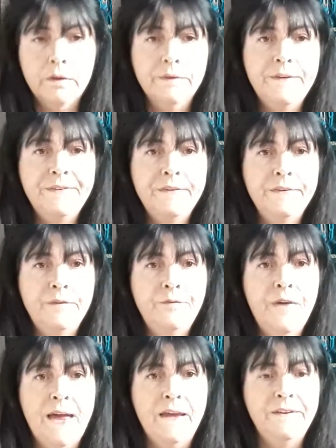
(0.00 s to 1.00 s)
this is
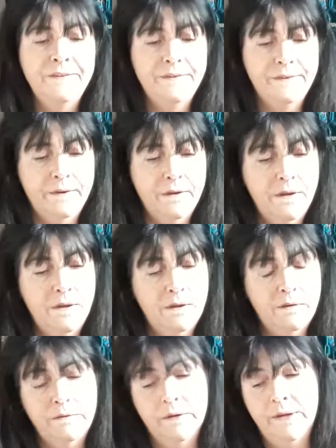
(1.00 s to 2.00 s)
advice,
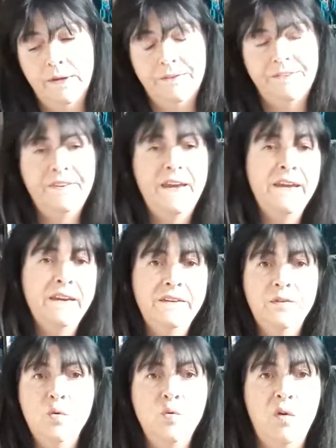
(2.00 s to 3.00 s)
you can either take
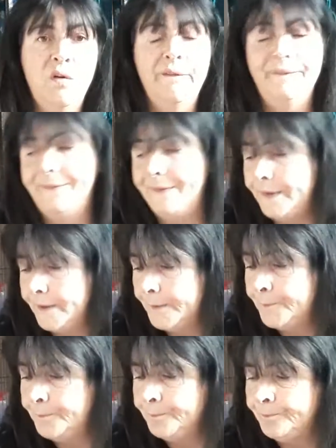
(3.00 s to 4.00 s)
it or not. When